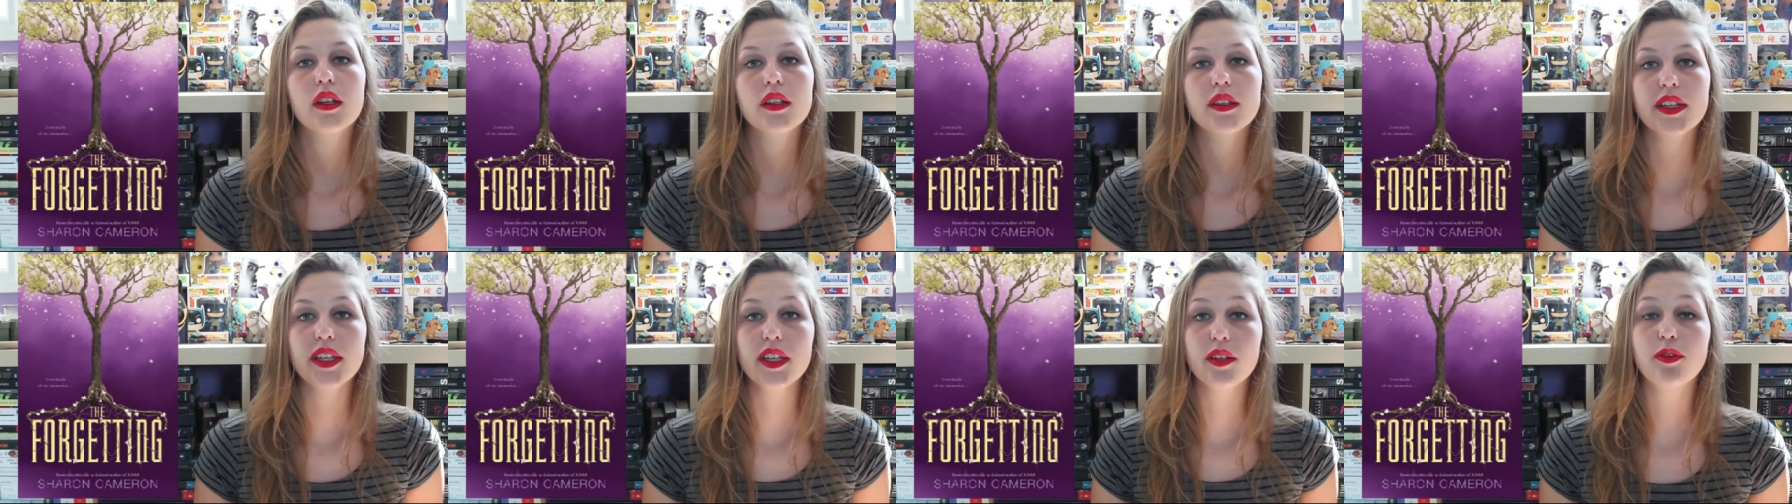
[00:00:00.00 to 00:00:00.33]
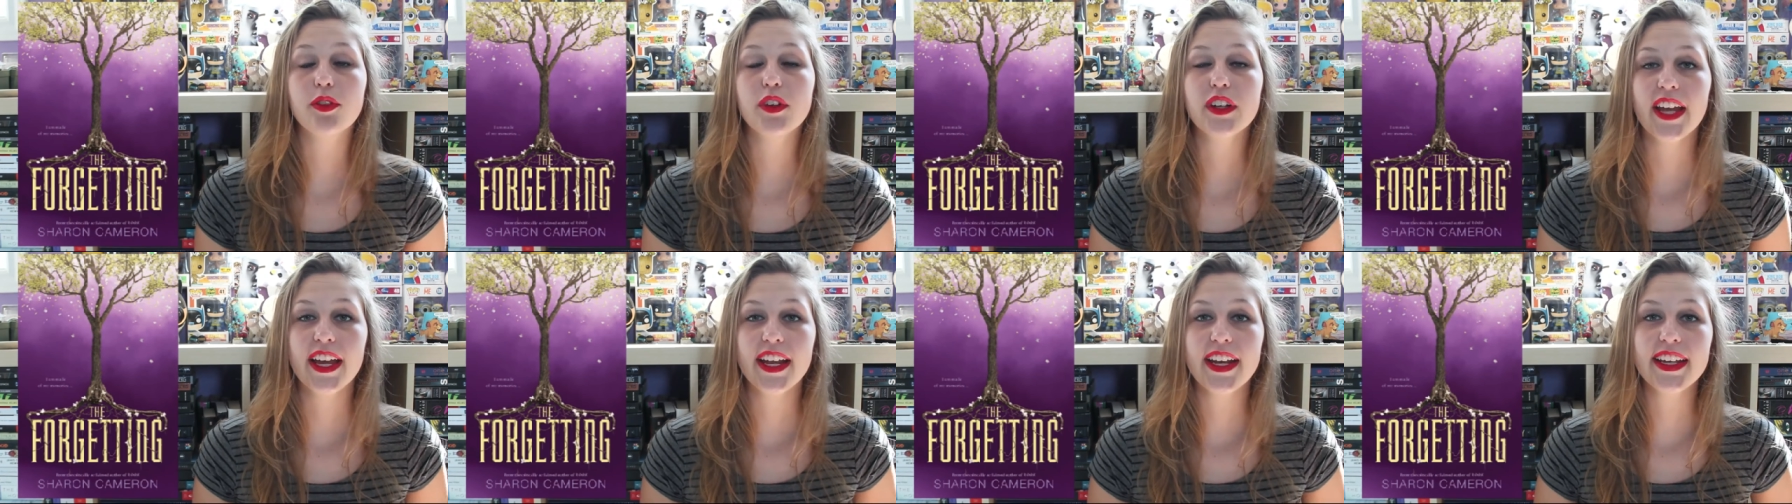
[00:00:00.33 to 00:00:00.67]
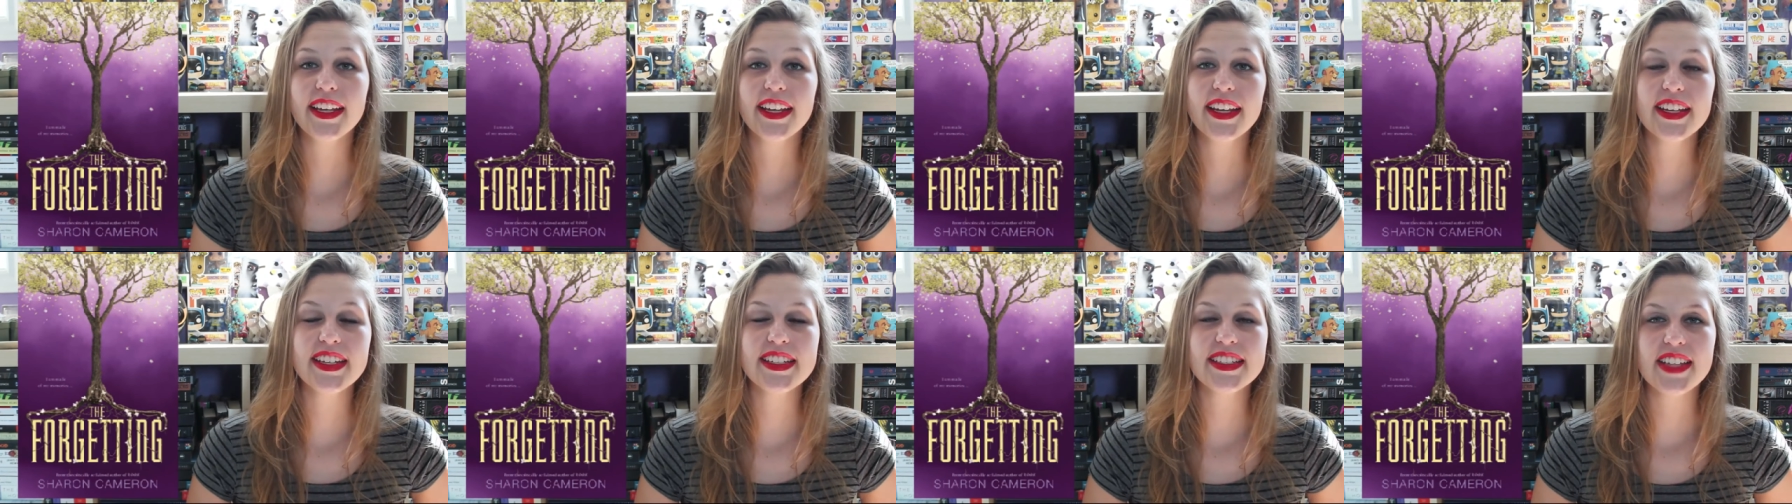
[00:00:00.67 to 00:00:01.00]
The
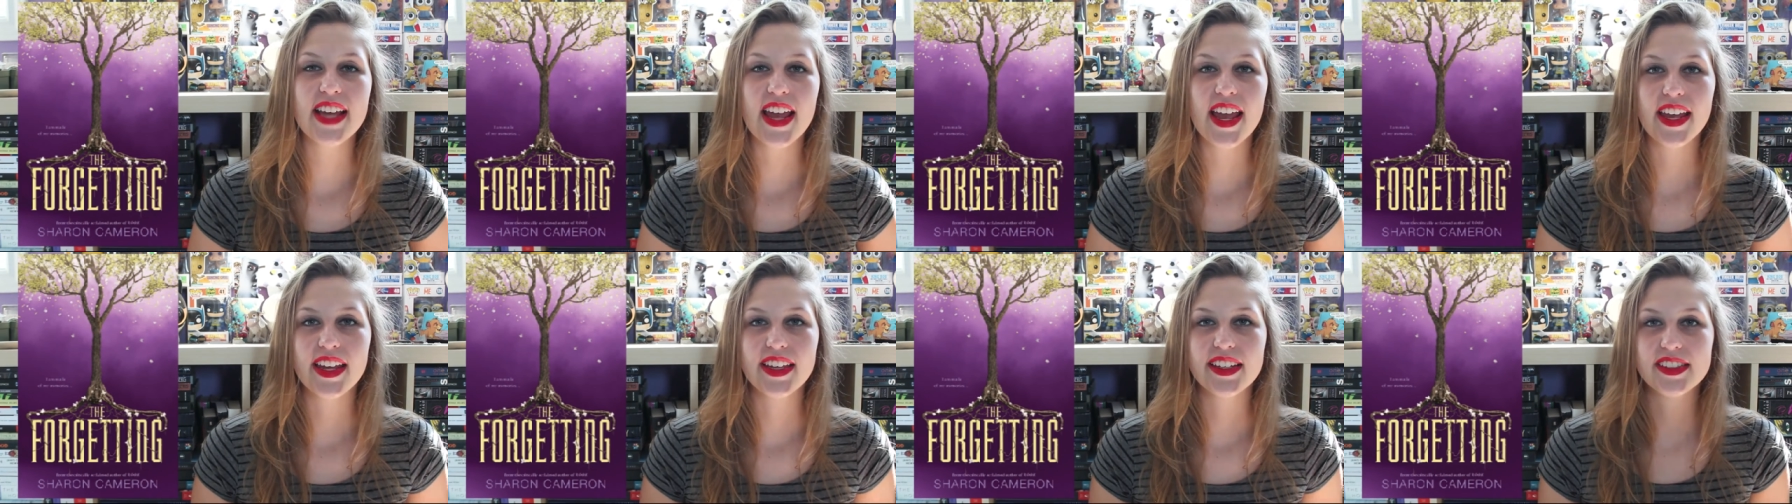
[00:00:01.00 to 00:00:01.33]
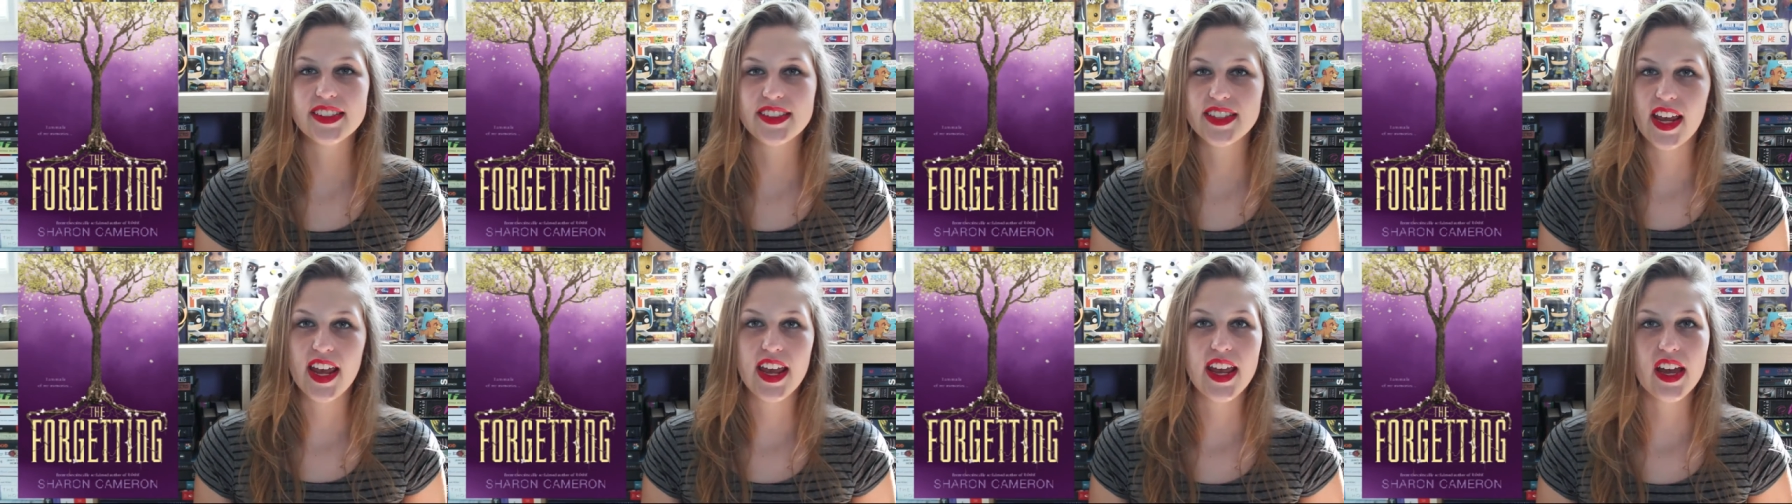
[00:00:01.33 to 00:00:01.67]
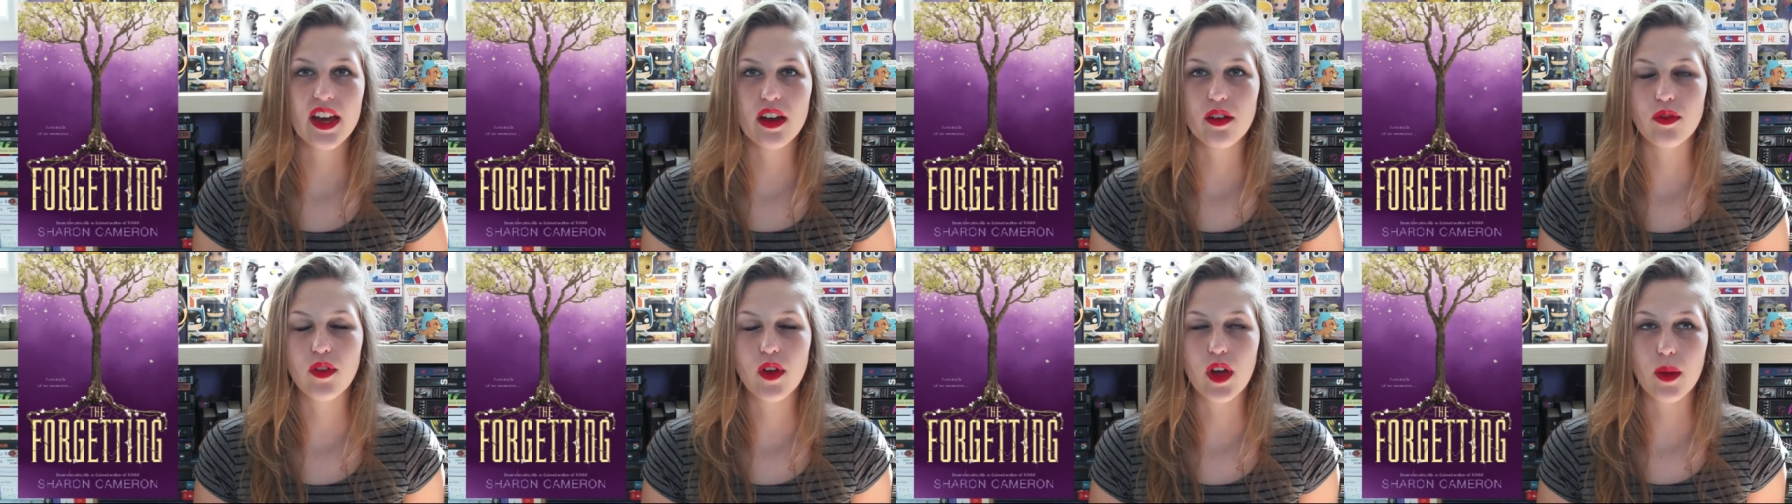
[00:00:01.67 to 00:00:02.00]
Forgetting is a day
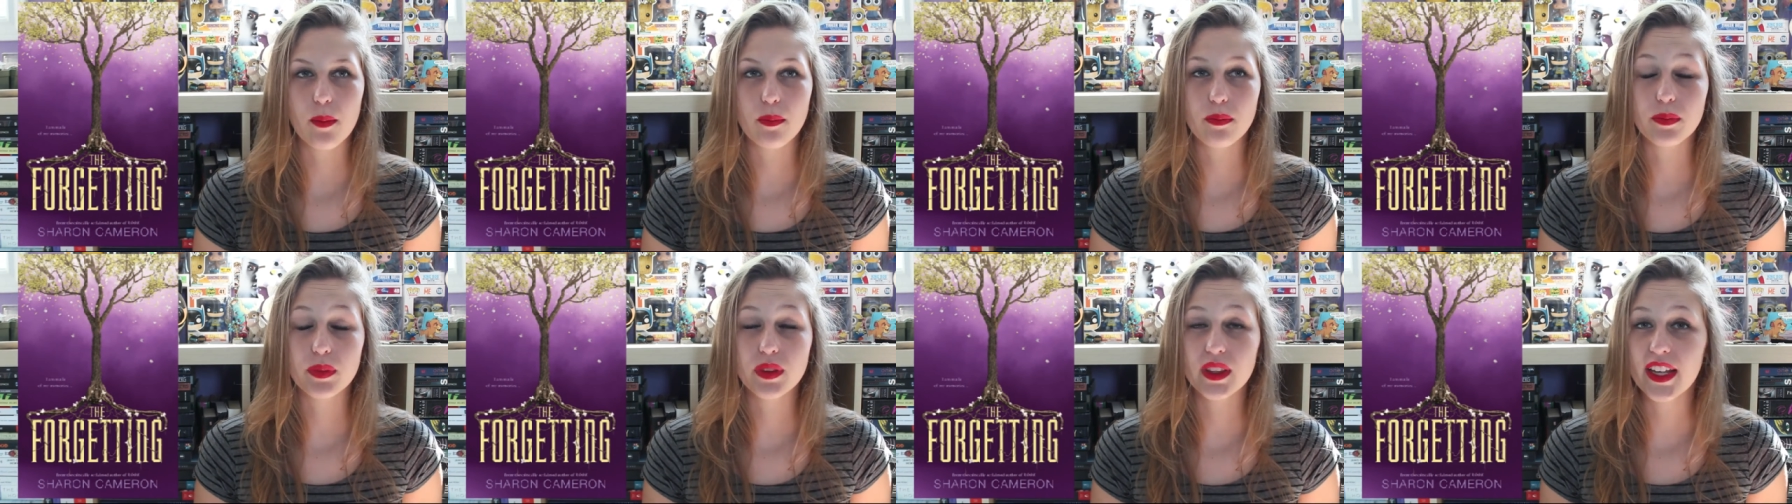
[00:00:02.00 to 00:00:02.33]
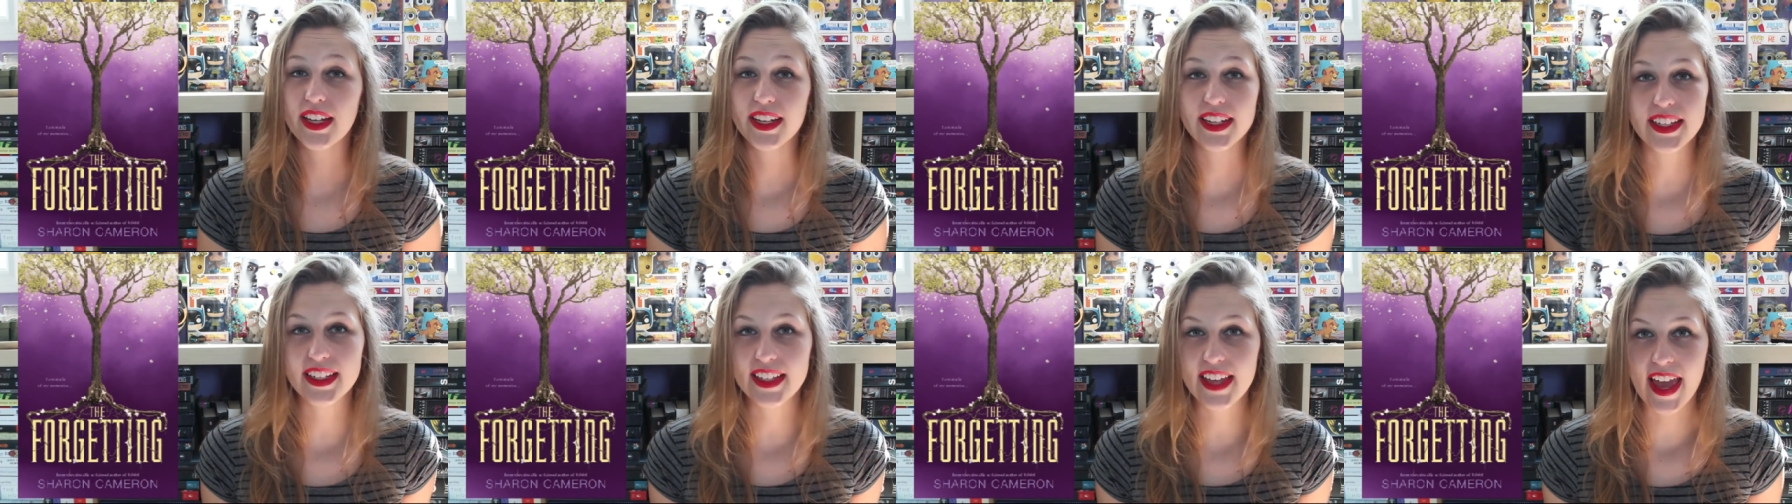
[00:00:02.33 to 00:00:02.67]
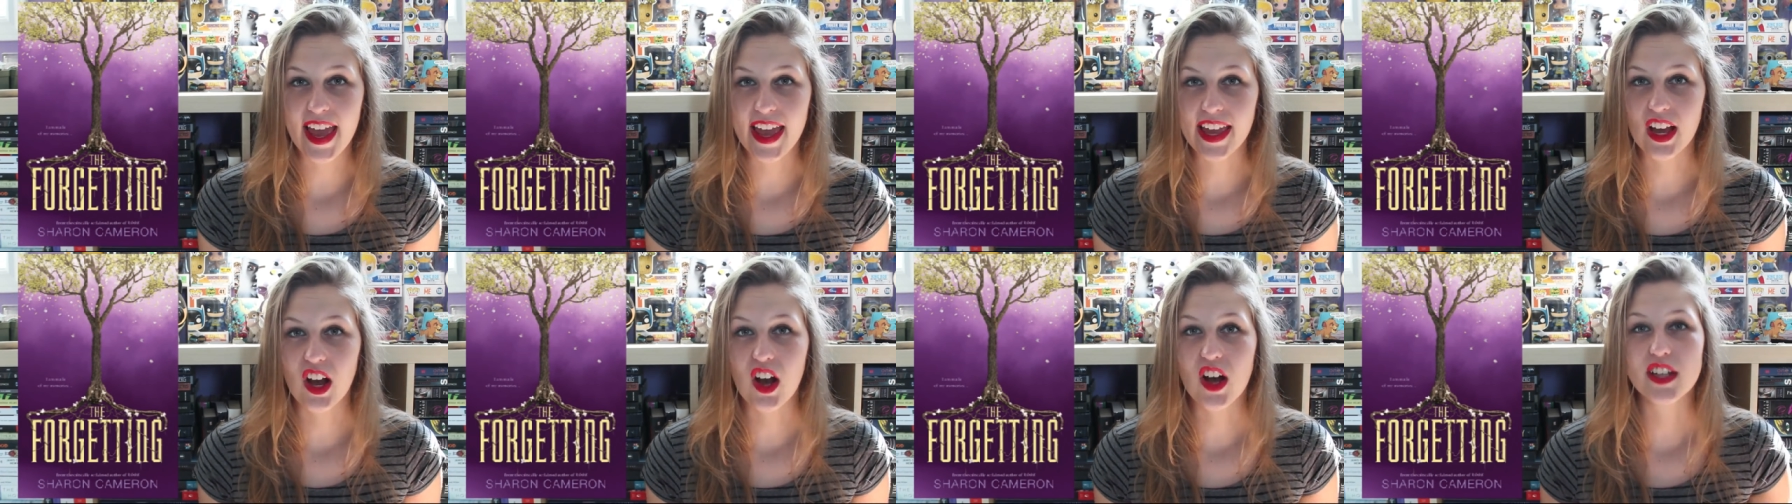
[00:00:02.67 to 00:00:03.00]
of bloody
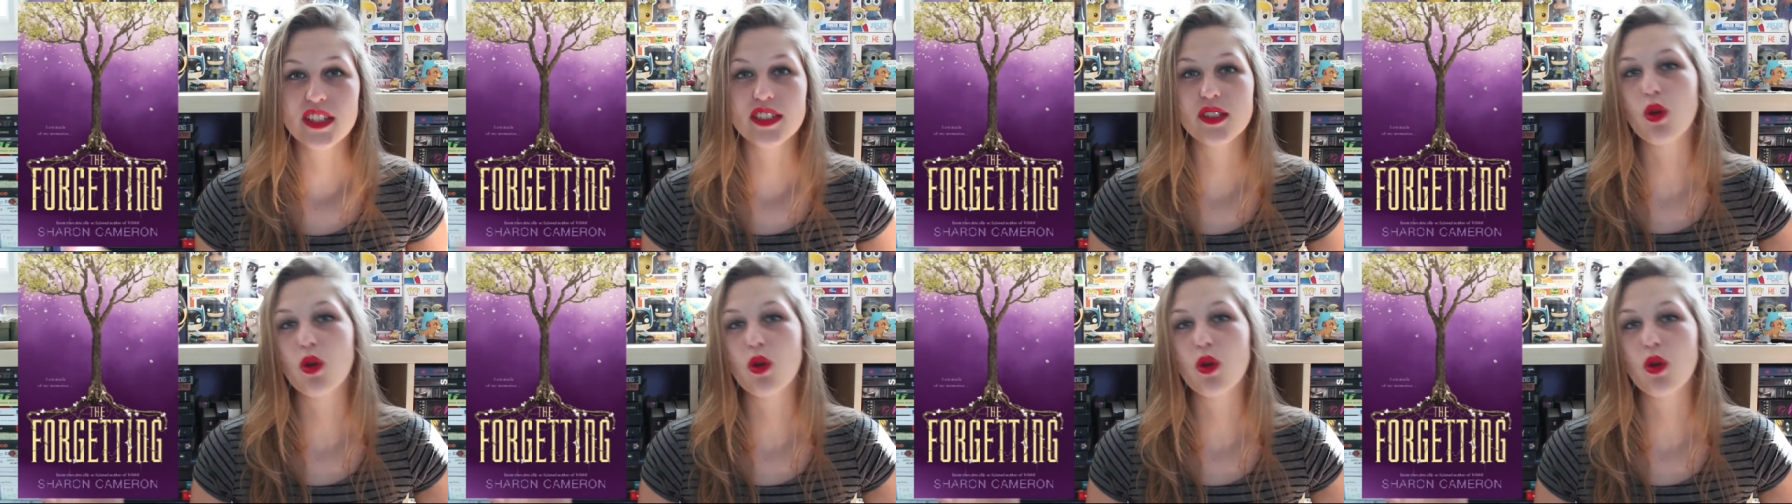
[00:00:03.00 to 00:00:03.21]
chaos